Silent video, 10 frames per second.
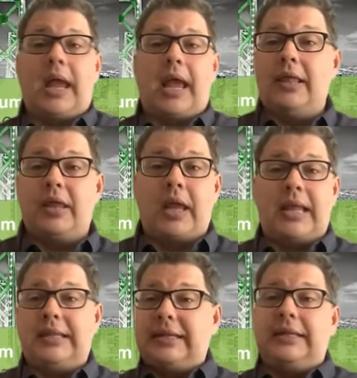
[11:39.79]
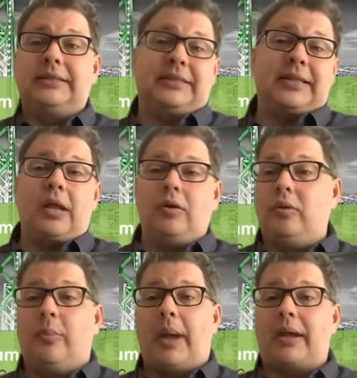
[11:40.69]
and they didn't set who
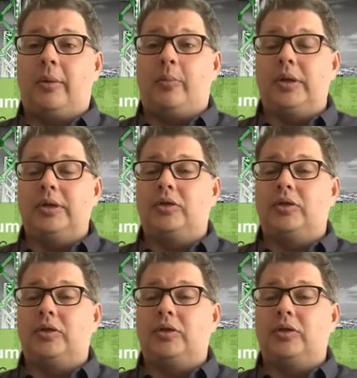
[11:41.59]
the backup was.